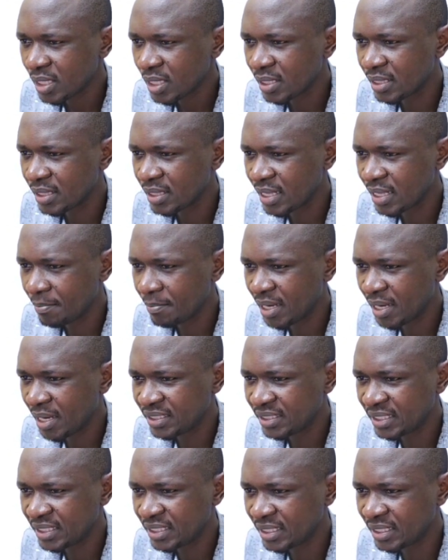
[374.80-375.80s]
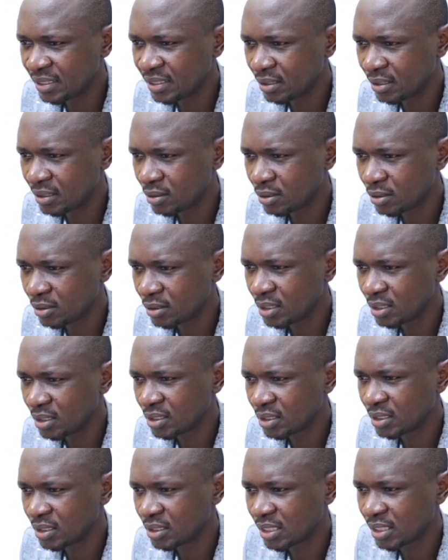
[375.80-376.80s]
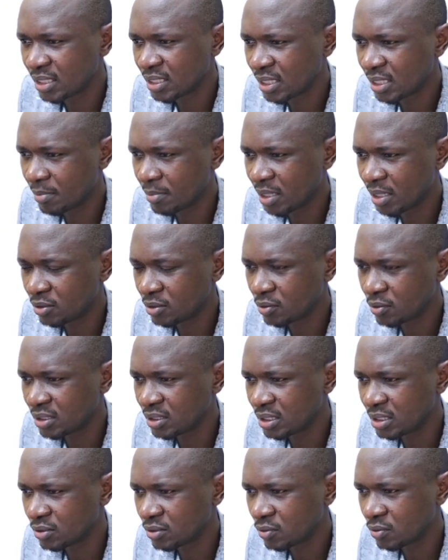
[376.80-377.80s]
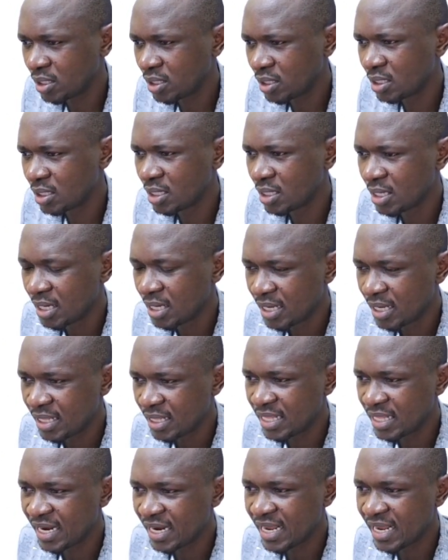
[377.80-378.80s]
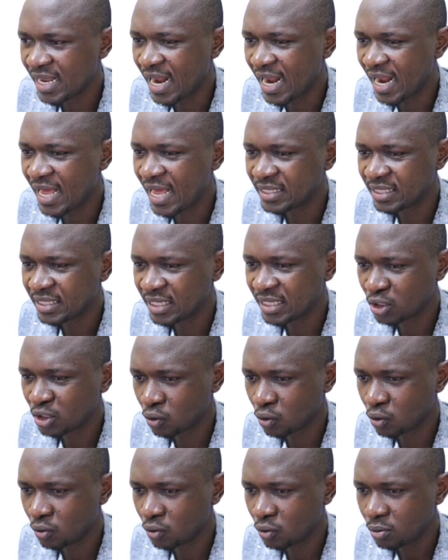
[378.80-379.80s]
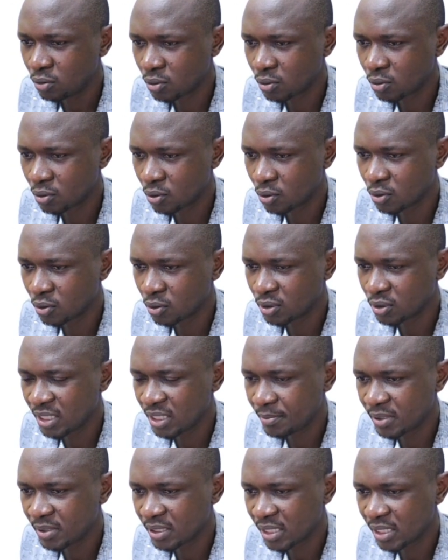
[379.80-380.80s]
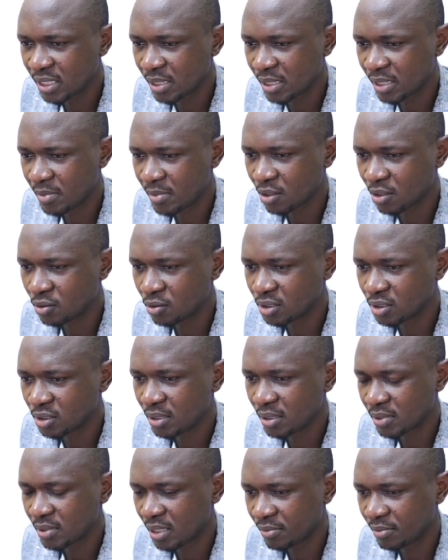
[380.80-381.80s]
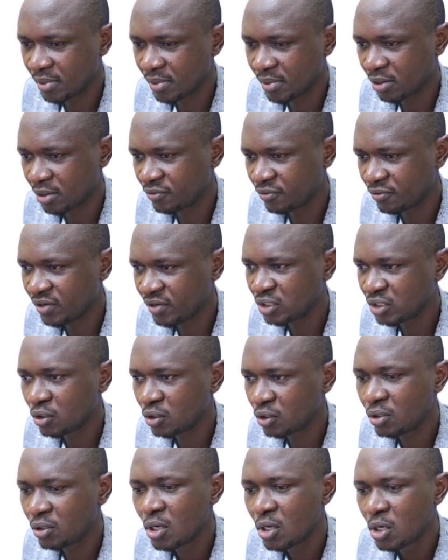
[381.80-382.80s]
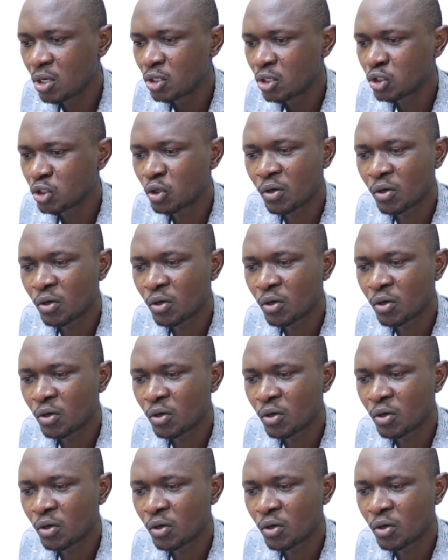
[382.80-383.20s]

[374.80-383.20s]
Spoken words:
this is, I think, number two is this one. The realization concept, and the concept and the convention. So